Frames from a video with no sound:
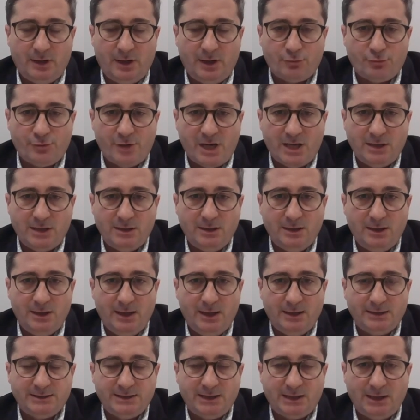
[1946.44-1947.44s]
array
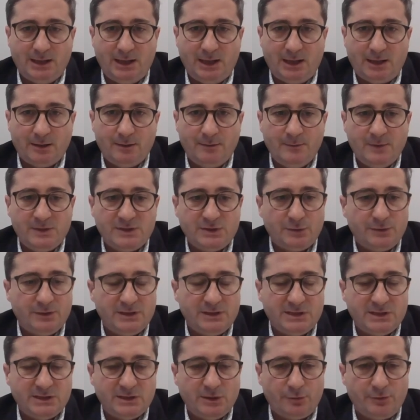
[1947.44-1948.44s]
technique. So
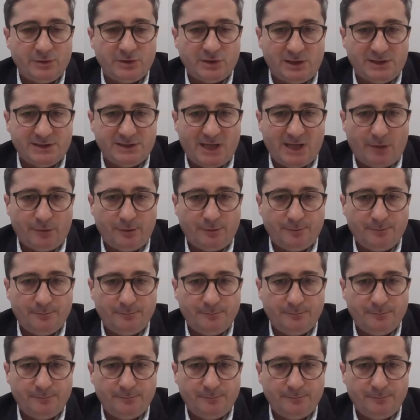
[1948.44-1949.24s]
this is the original sound.